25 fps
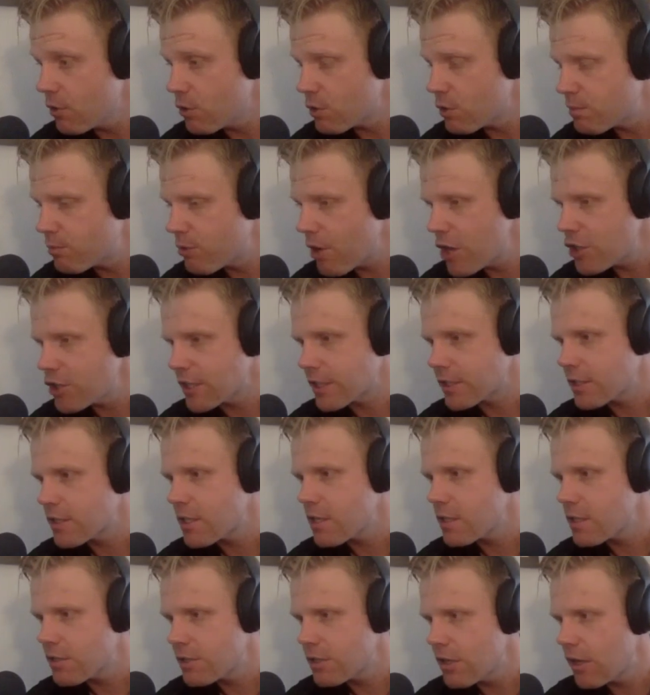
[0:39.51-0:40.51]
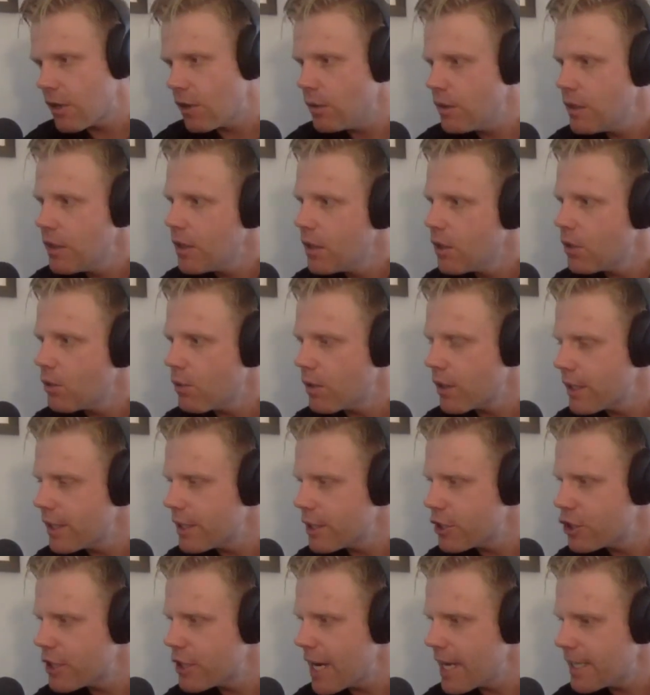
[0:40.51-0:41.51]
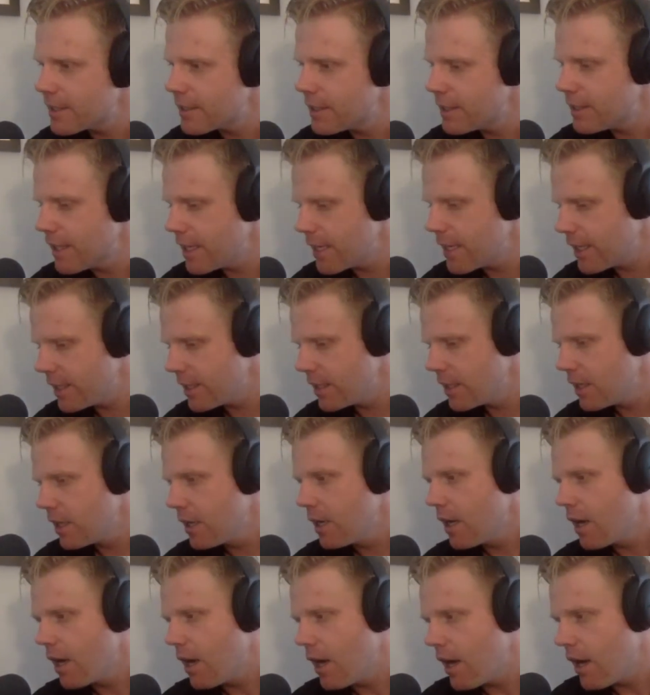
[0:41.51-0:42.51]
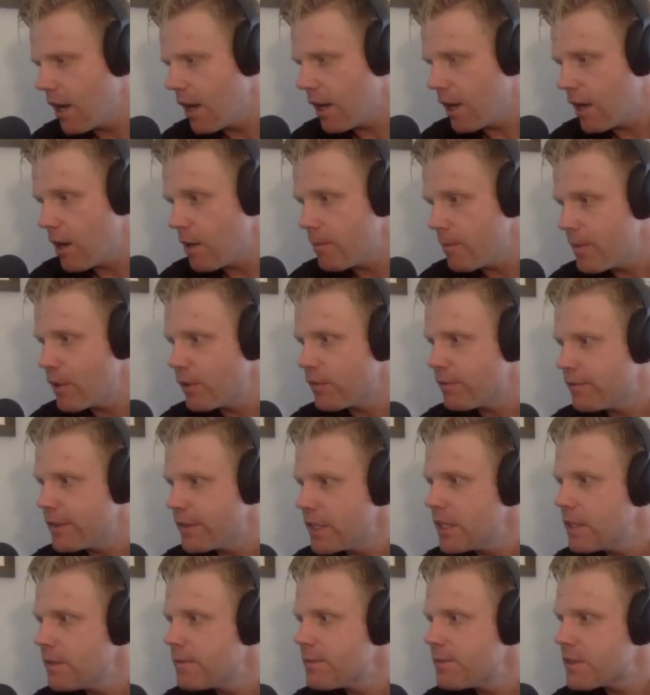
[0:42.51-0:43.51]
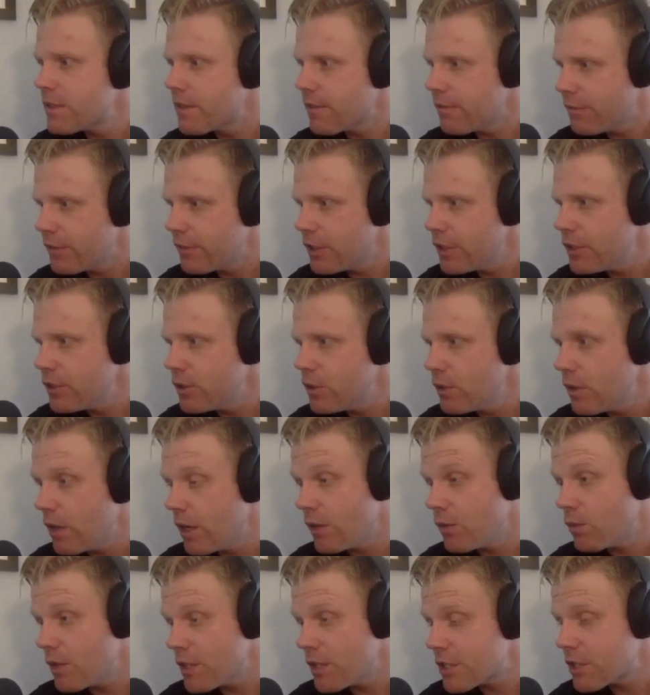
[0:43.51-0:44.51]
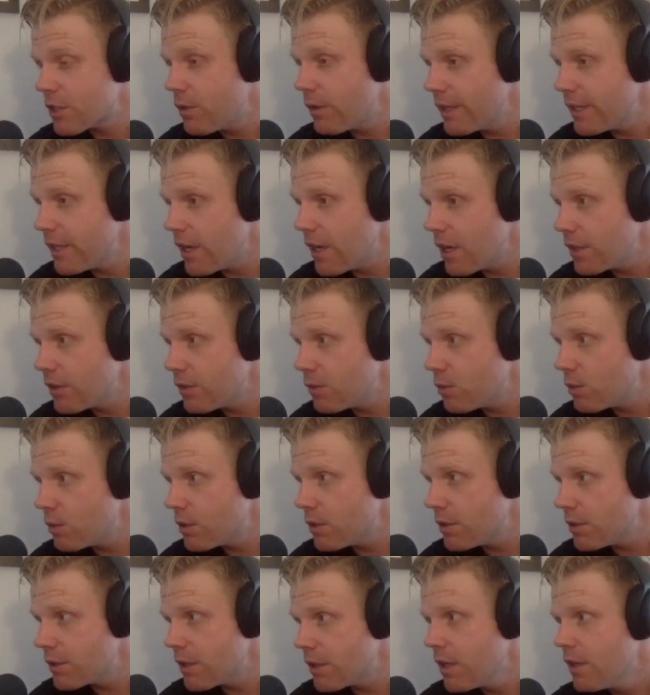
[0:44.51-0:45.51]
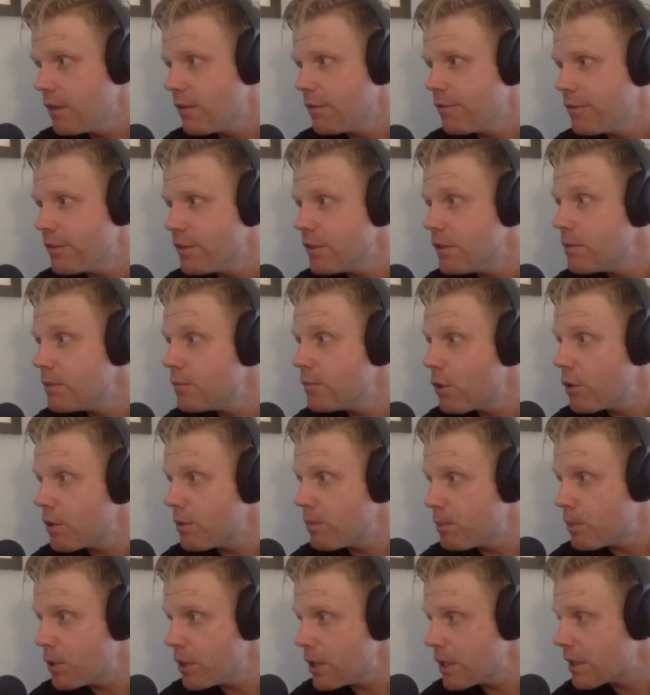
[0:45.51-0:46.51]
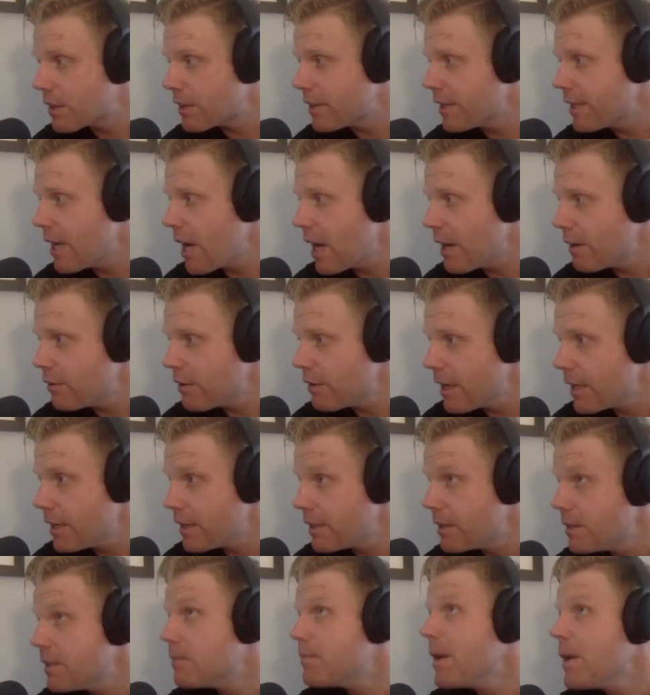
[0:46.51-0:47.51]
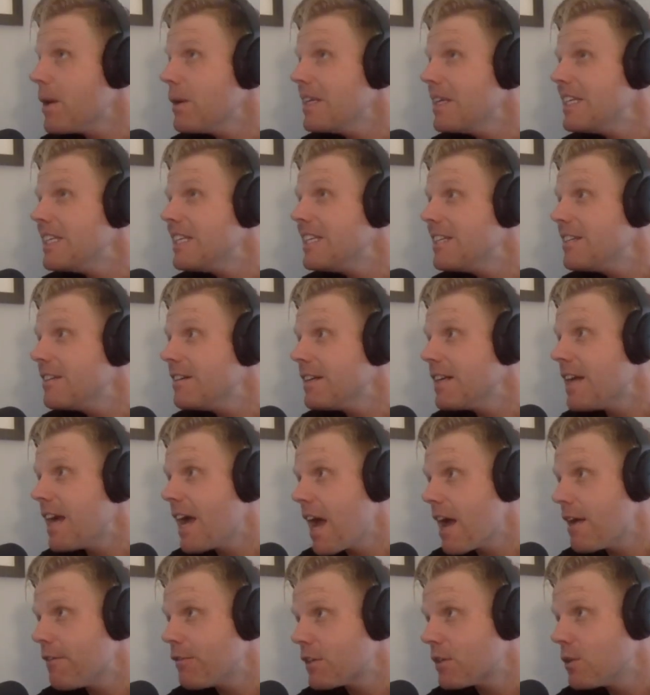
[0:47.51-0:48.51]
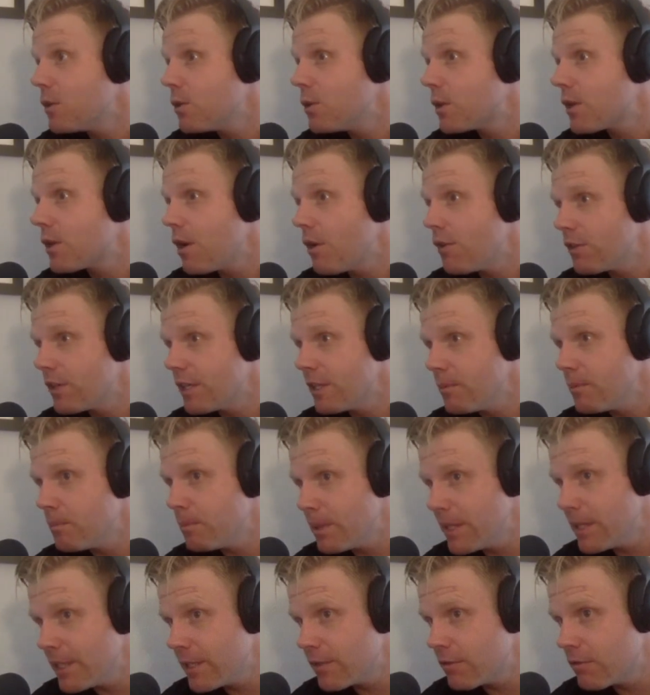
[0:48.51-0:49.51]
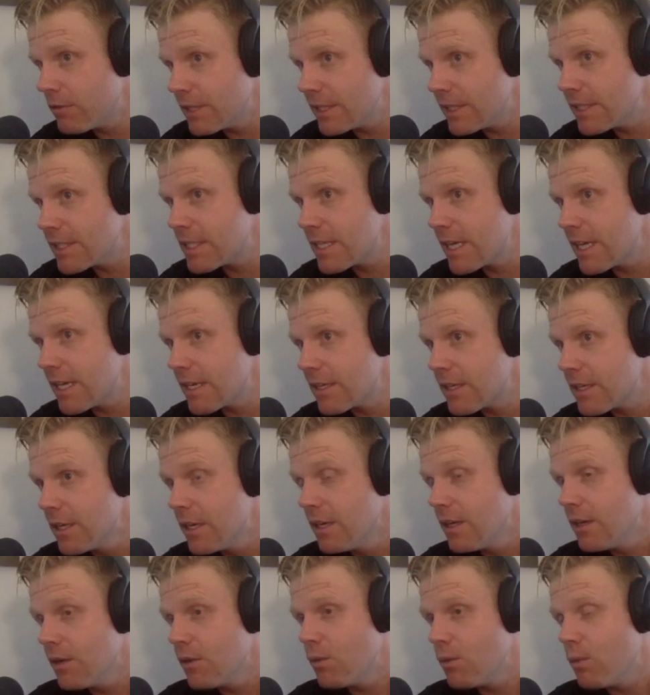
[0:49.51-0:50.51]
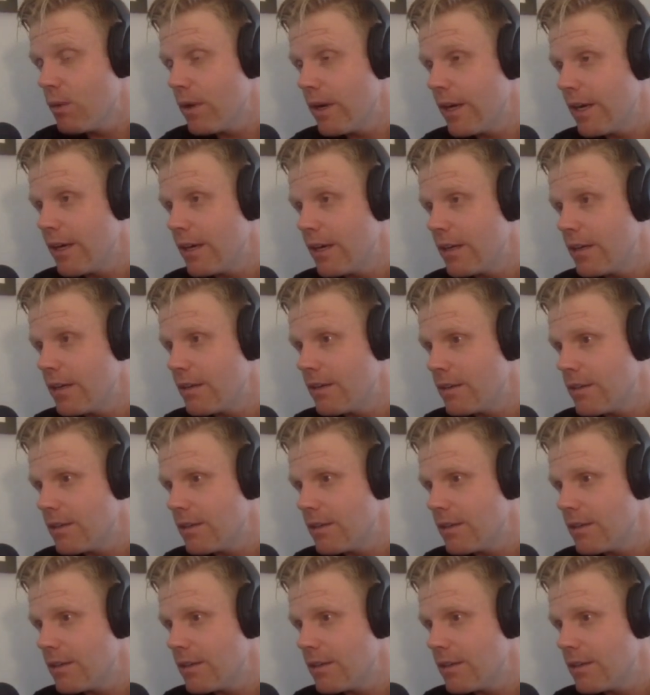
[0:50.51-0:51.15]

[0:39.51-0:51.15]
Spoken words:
projects. So we're going to chat today about Willem's view on what's going on in the world. Willem wrote a book that I read about a year and a half ago called The Big Reset, where,